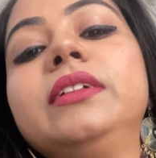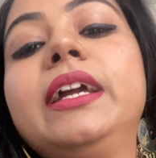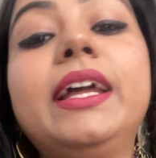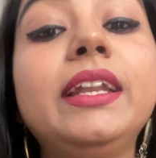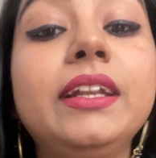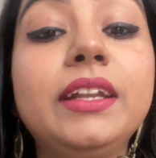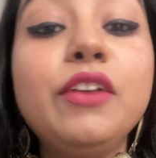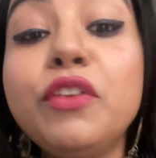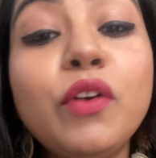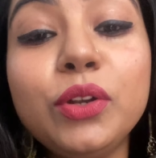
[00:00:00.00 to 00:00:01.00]
And
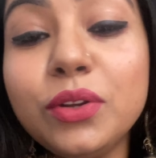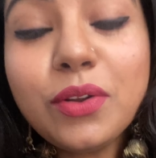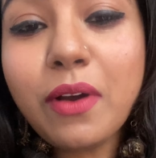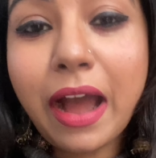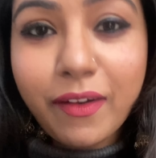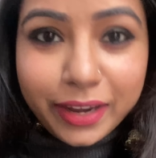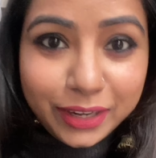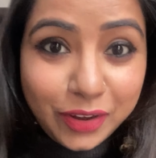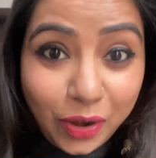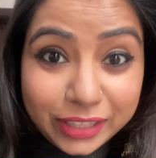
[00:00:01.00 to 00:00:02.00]
if you want to know how I
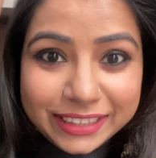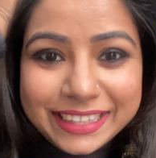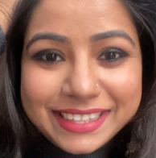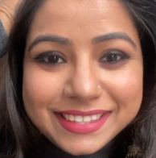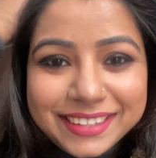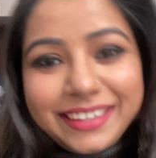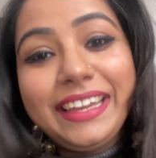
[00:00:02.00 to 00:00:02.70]
got this